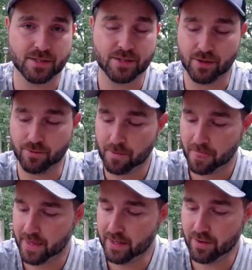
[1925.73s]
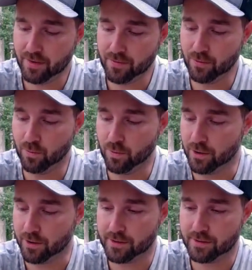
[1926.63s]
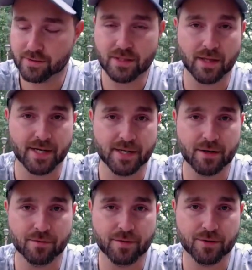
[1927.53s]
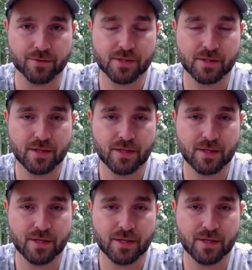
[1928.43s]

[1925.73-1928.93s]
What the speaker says: So even if you were to land interviews,